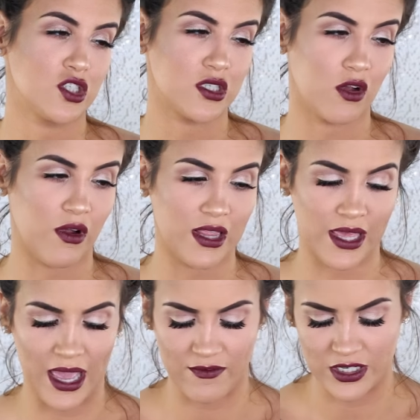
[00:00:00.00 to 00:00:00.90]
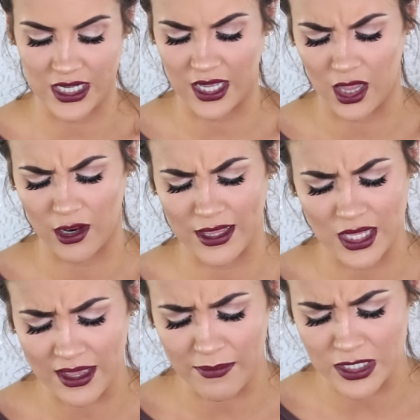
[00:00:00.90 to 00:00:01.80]
is just a great like everyday color. I
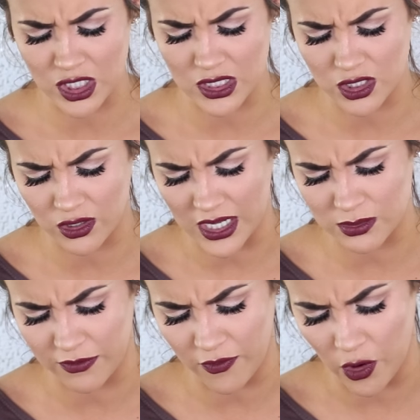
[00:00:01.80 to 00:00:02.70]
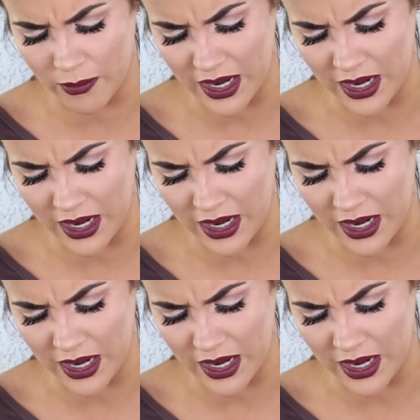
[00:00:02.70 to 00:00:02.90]
think I mentioned it to you guys before,